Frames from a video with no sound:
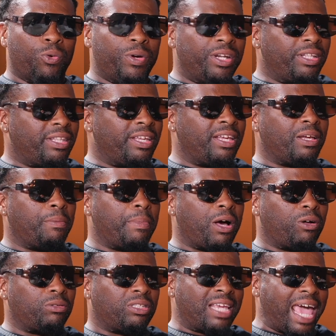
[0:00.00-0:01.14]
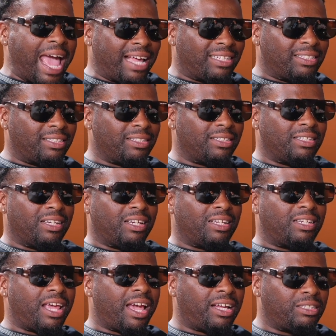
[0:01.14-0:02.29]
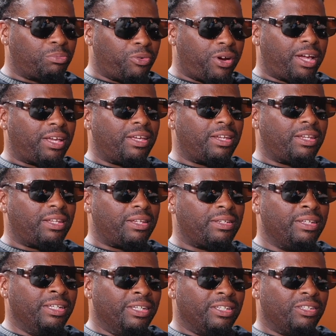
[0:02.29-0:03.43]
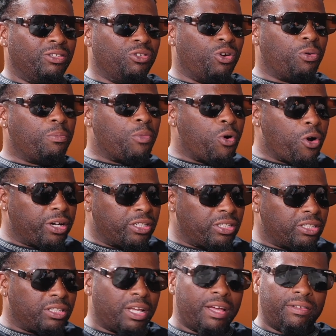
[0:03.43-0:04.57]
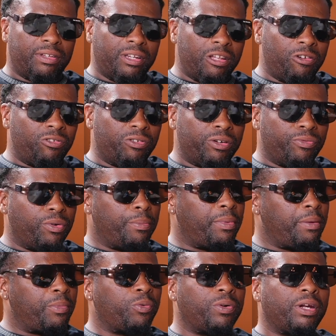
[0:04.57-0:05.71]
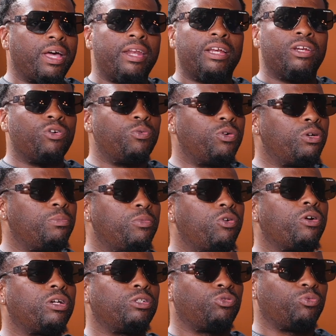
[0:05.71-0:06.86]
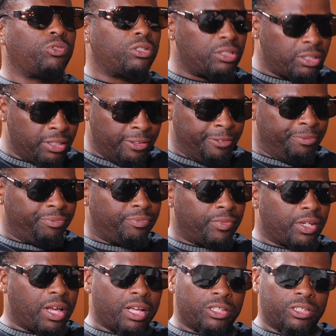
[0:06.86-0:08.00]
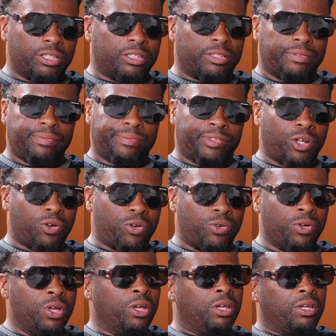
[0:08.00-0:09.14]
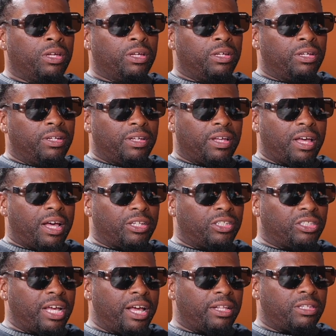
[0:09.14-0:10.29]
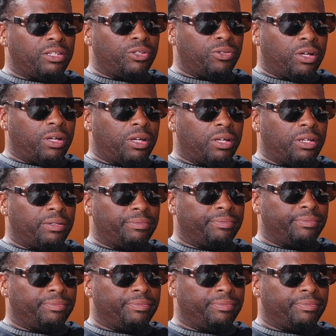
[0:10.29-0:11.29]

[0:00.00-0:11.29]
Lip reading: anything about taxes and a tax bracket and, you know, mortgages. I literally remember when I didn't know what a mortgage was. I just had to,